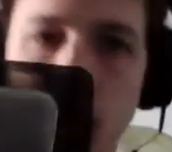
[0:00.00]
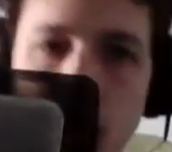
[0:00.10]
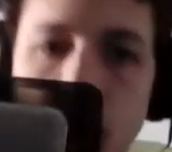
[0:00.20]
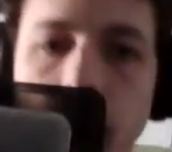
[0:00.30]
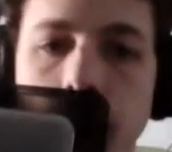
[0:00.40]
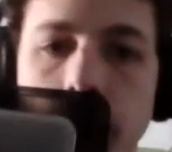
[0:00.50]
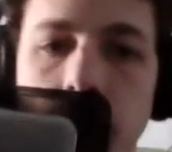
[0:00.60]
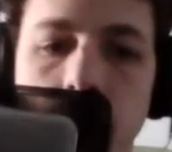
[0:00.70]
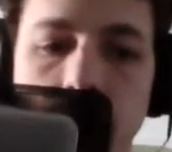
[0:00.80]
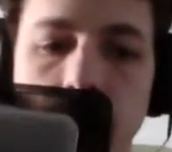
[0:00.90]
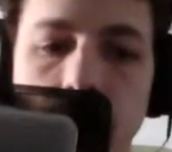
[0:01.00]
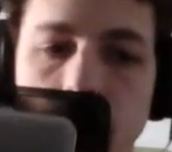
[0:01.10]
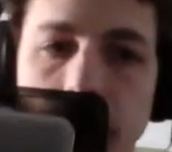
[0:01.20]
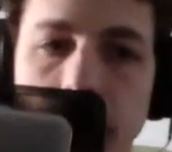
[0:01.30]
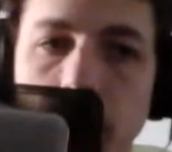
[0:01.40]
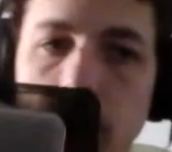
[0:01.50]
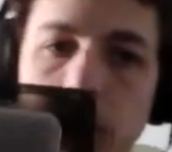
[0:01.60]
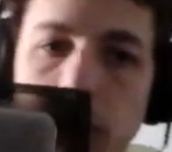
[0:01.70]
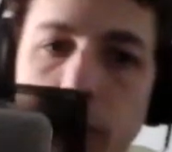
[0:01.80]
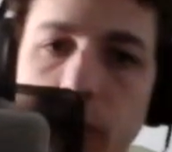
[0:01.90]
So that's exactly what I'm doing,
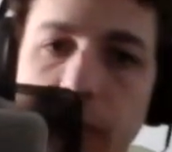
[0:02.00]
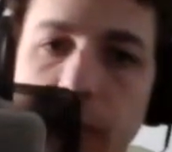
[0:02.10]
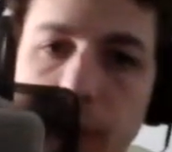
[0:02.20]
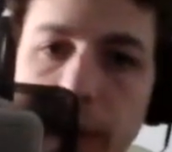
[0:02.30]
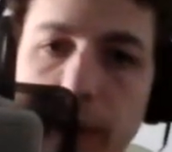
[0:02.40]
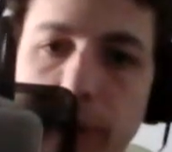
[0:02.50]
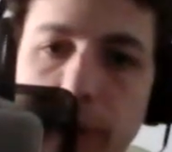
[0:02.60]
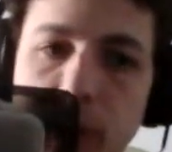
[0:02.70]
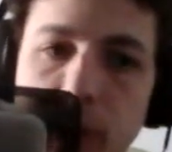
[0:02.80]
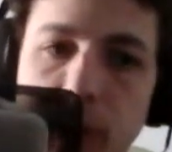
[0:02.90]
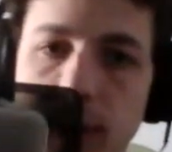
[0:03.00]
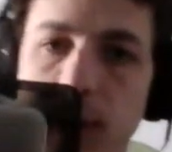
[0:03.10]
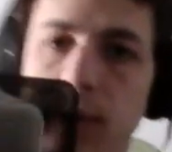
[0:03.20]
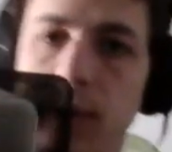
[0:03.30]
moving this vest around for a few seconds.